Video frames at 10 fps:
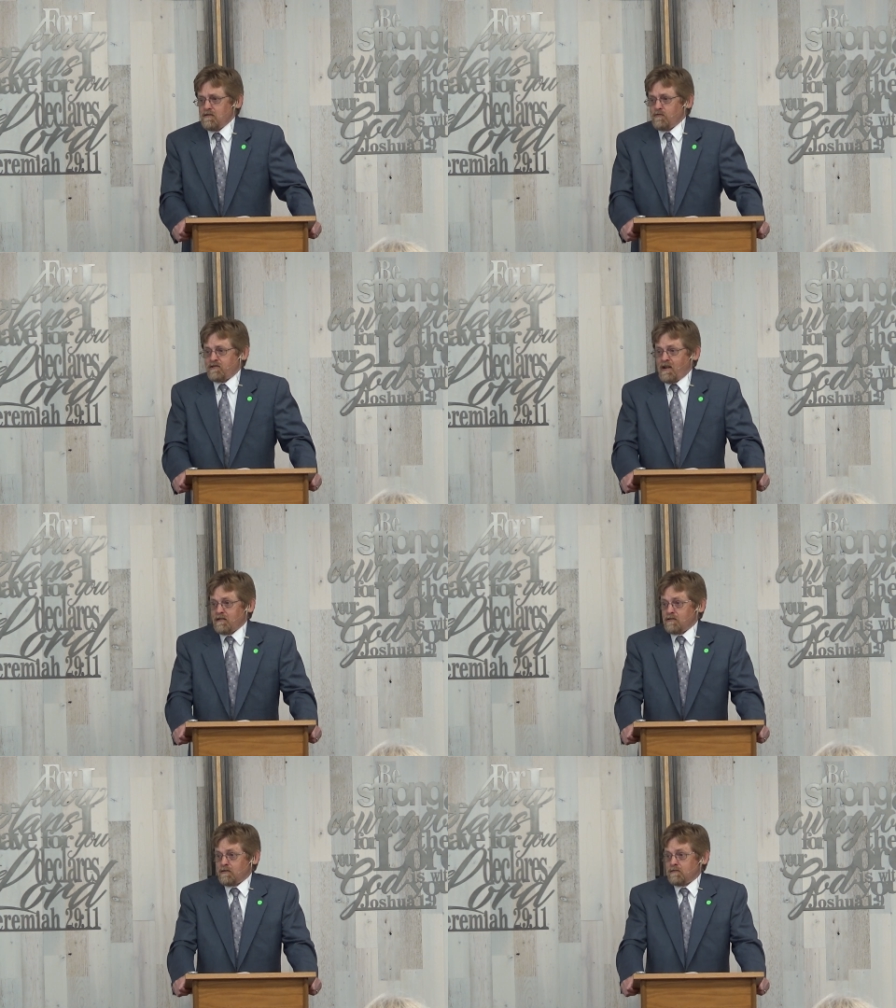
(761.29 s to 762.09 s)
with
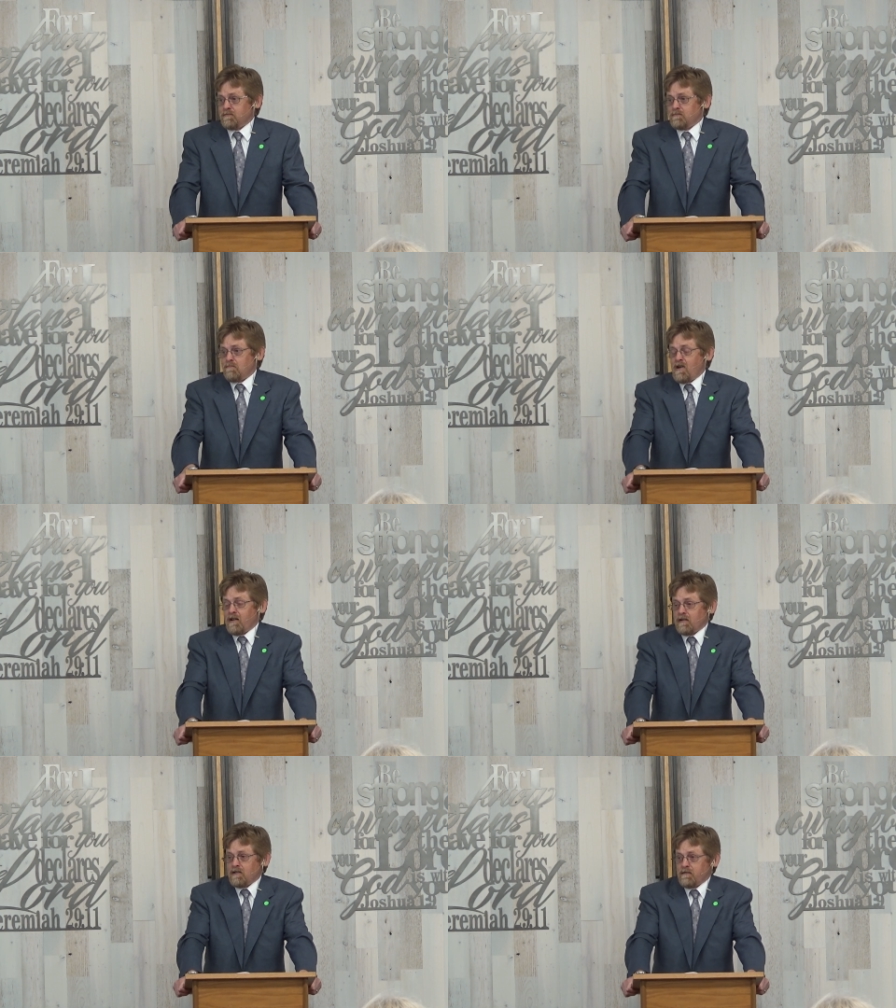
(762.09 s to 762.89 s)
that little
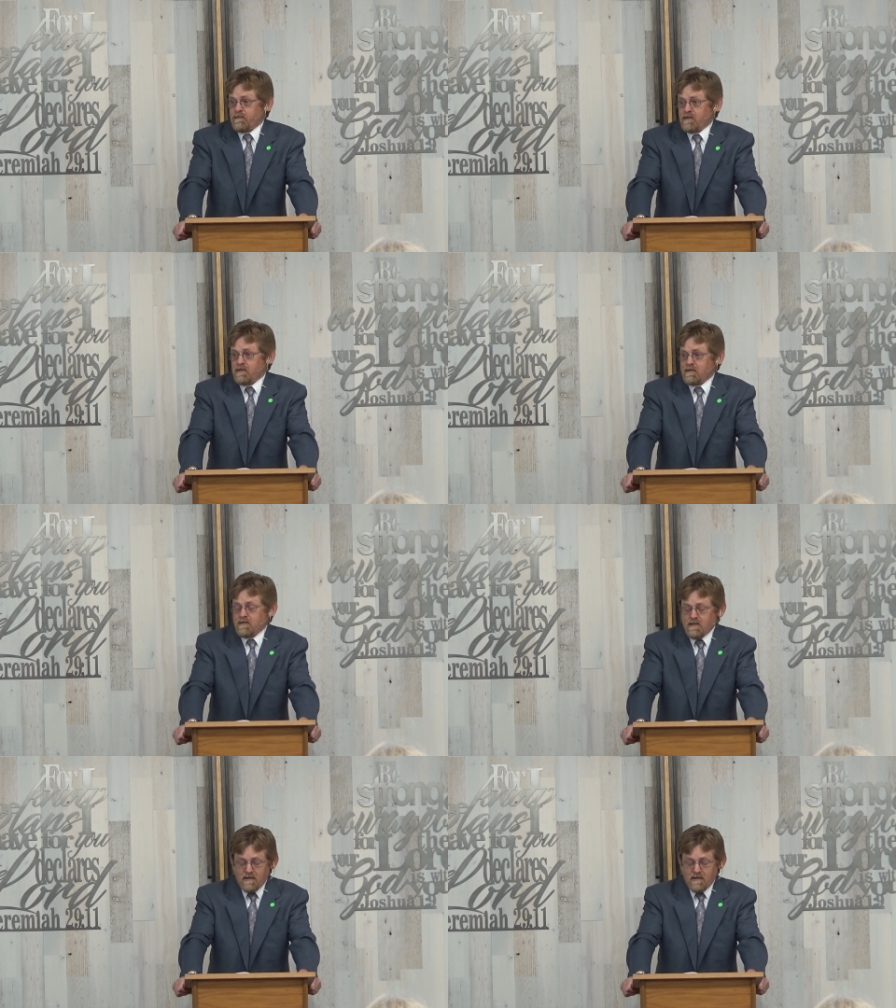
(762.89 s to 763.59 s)
model of a, uh,